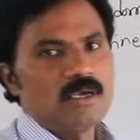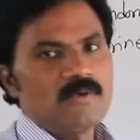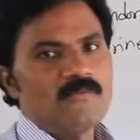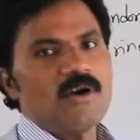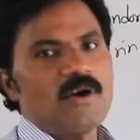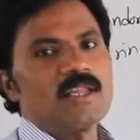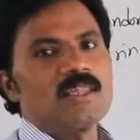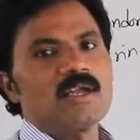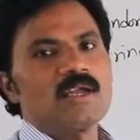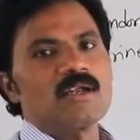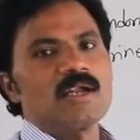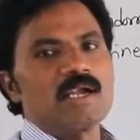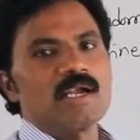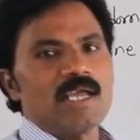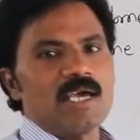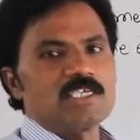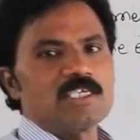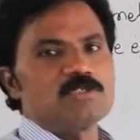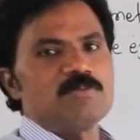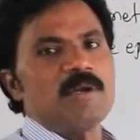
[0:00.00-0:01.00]
for that
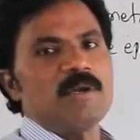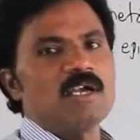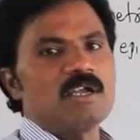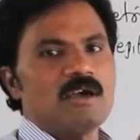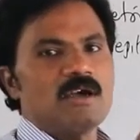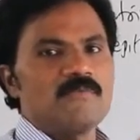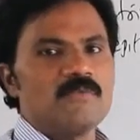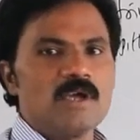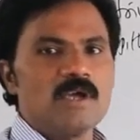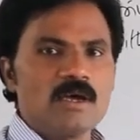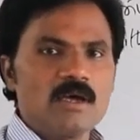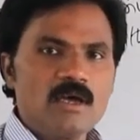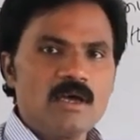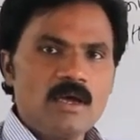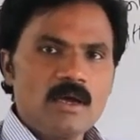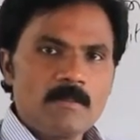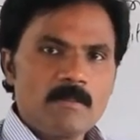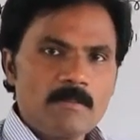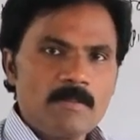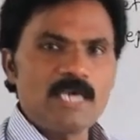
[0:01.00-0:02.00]
attachment of the
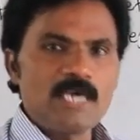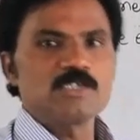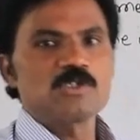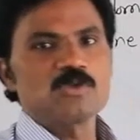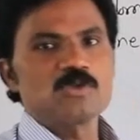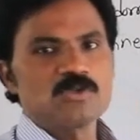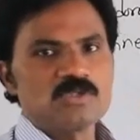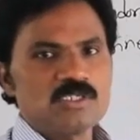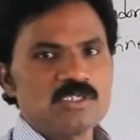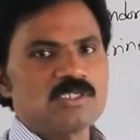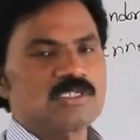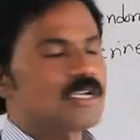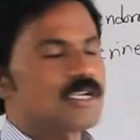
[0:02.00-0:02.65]
blastocyst